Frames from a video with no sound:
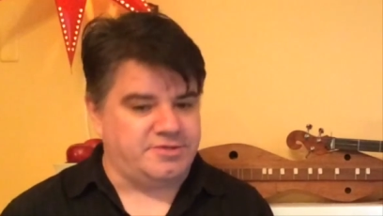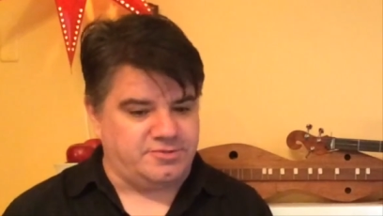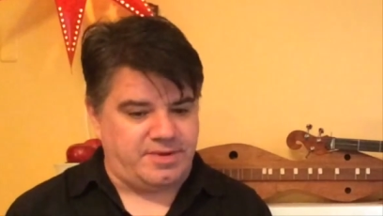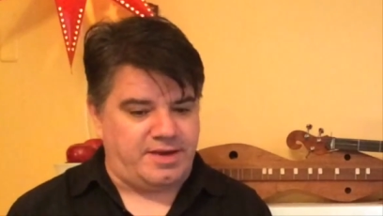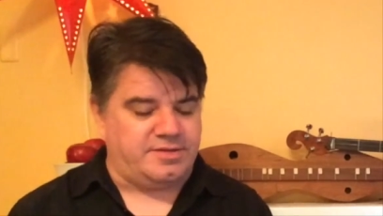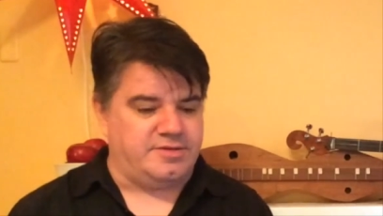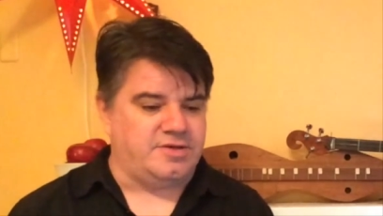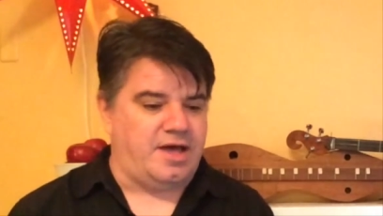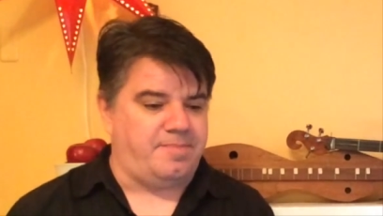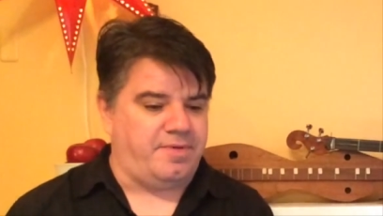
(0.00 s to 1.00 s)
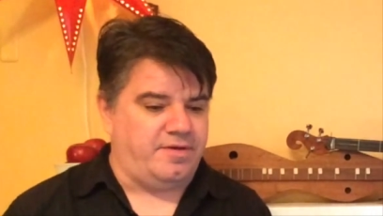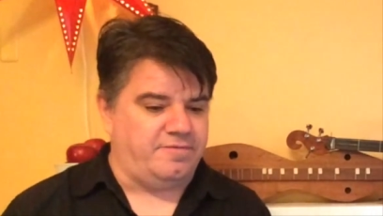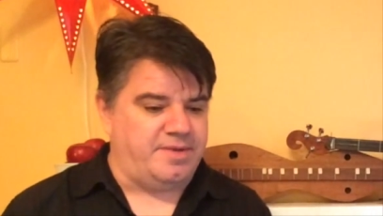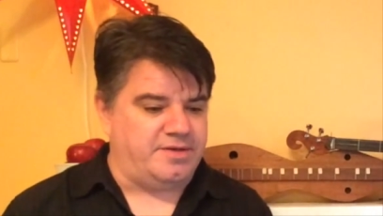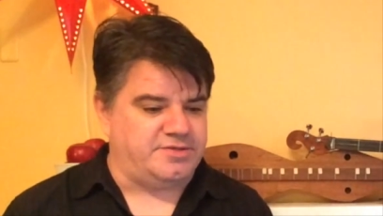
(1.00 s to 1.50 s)
which is right at the top
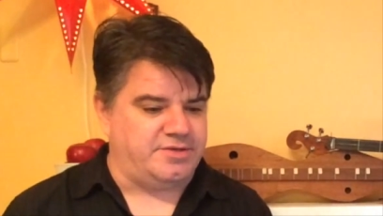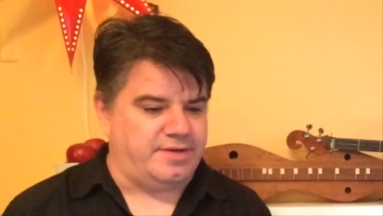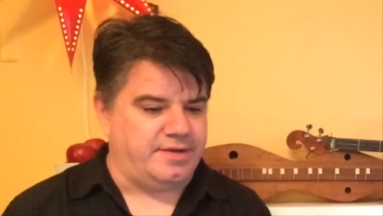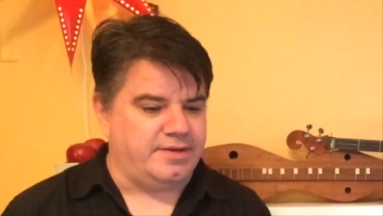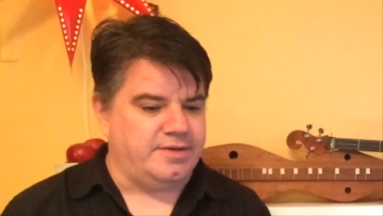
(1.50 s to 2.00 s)
of Minnesota,